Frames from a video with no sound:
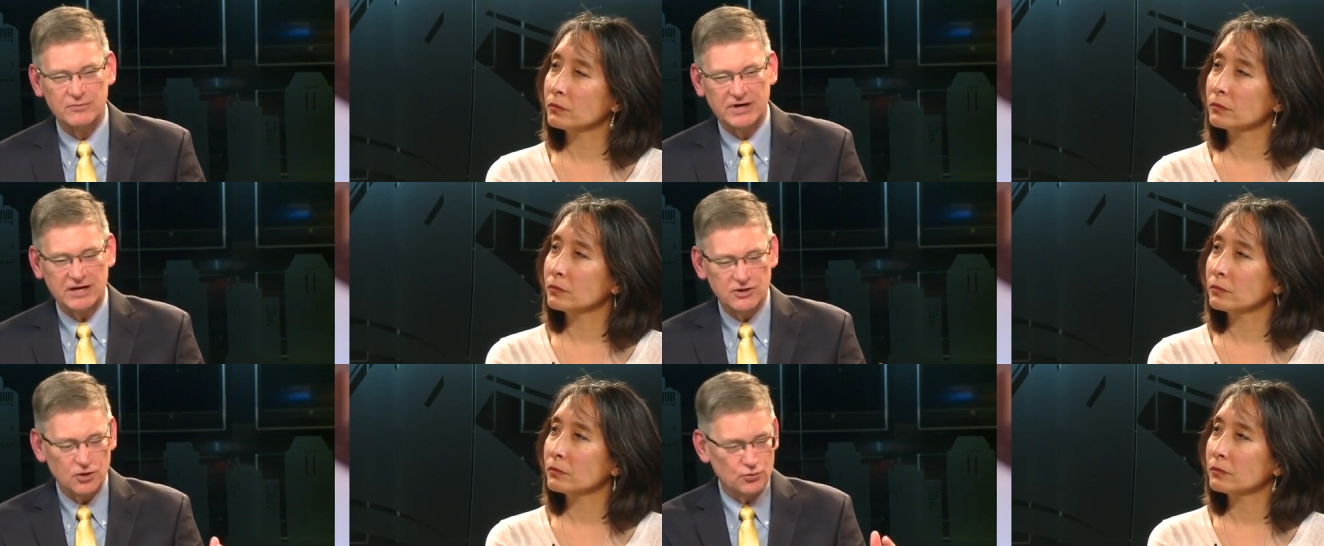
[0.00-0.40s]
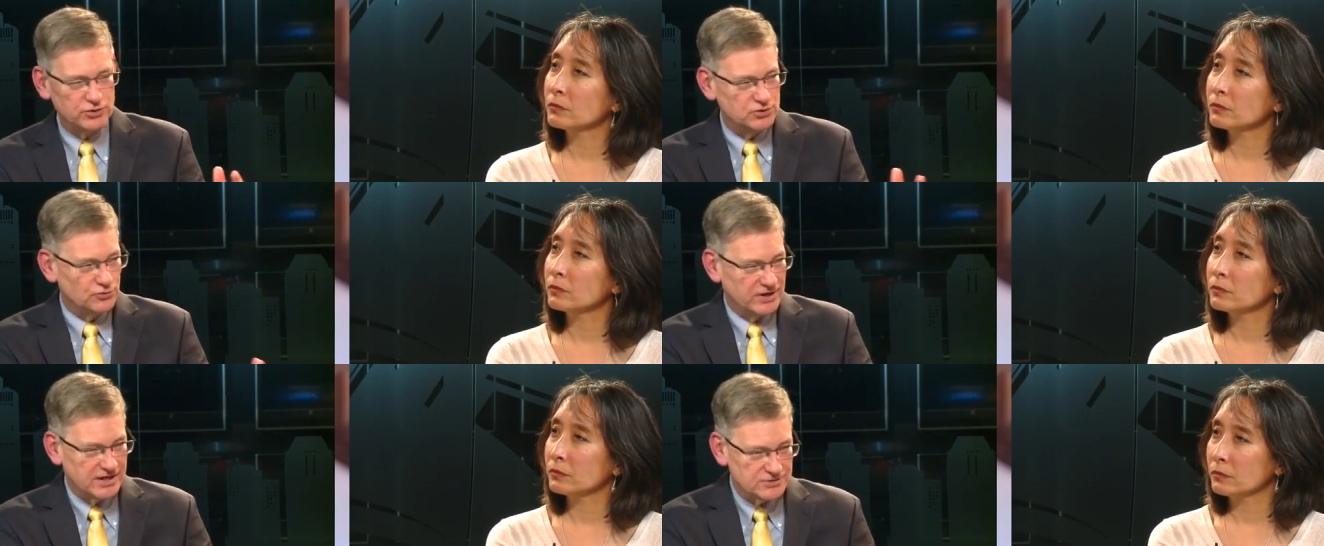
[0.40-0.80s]
Speaker 1: but I know when
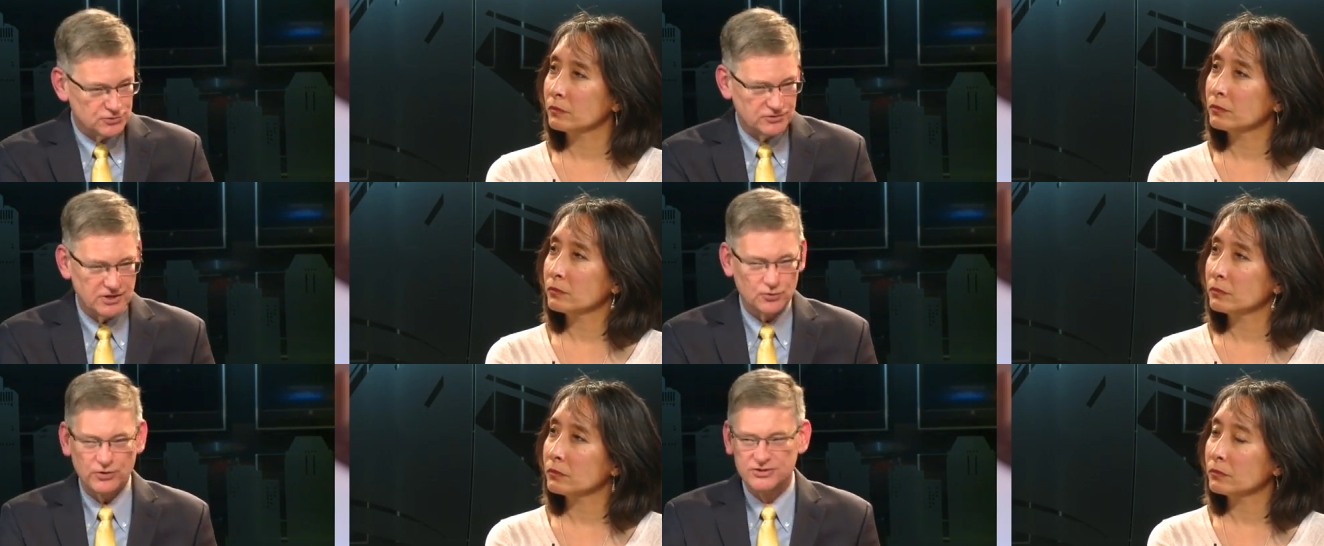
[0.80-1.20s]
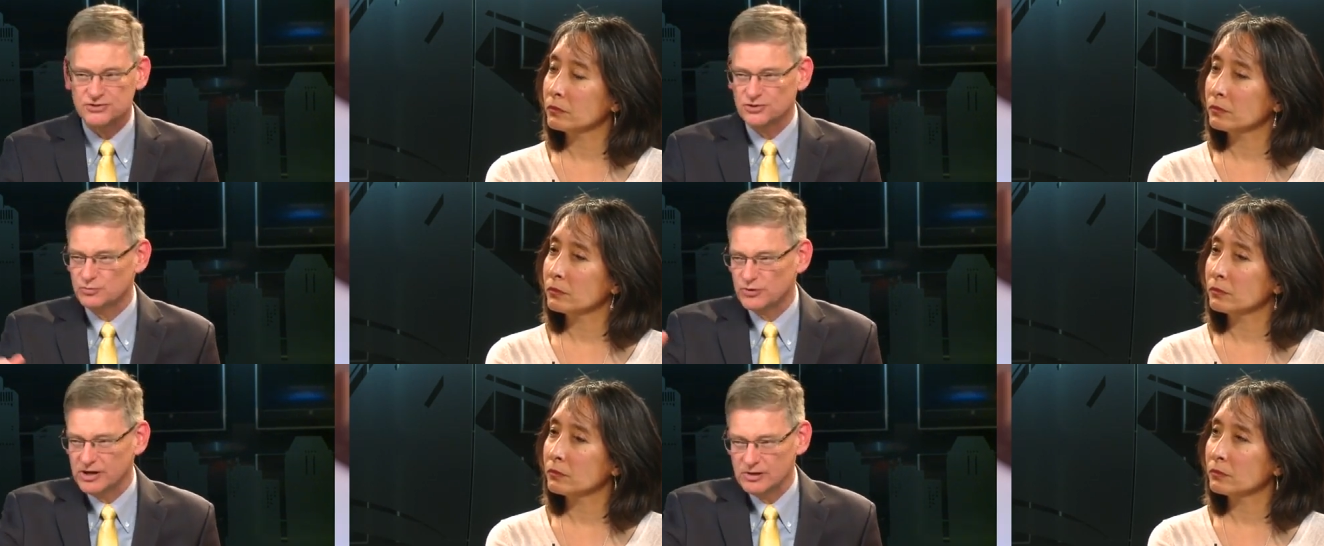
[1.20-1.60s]
you were answering that
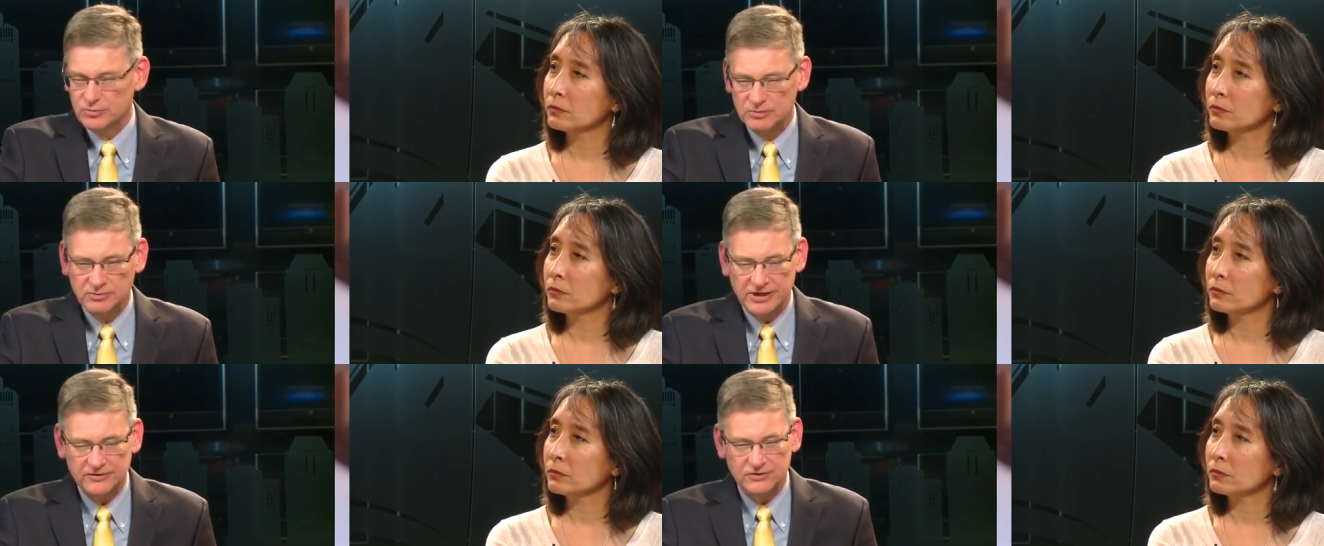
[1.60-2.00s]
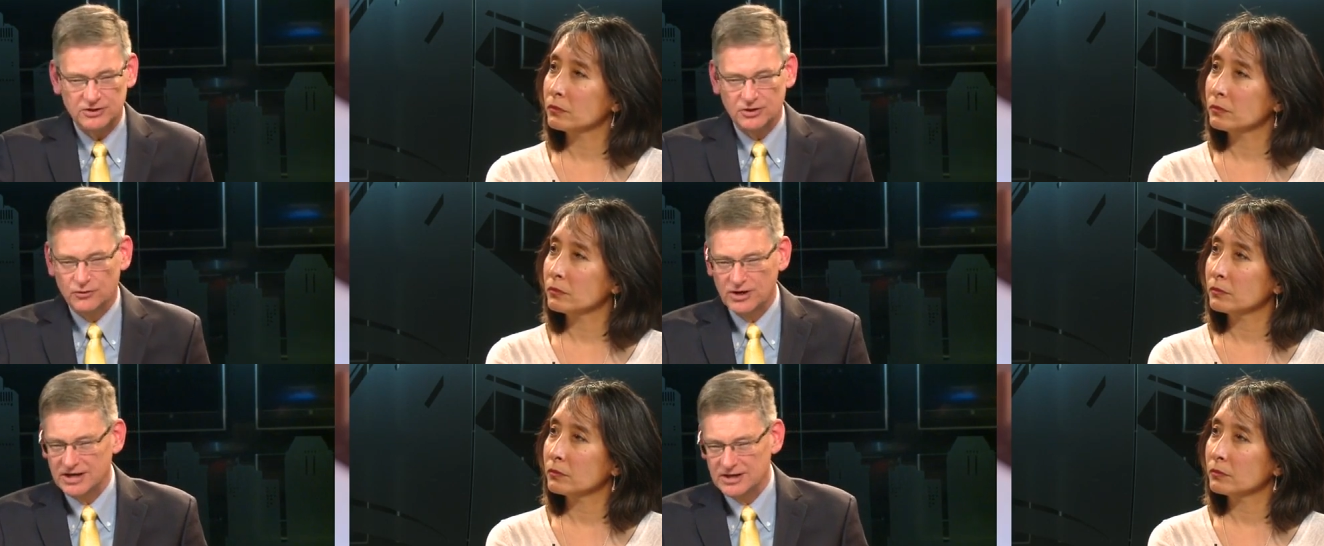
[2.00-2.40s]
question, there are probably people out there
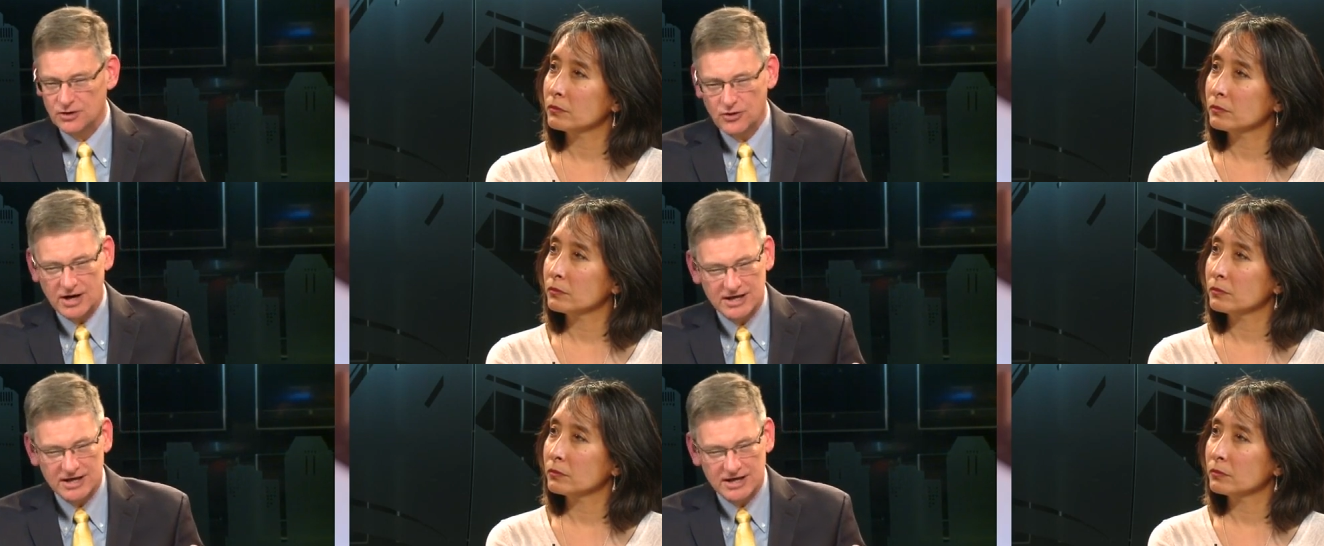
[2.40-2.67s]
going, you know,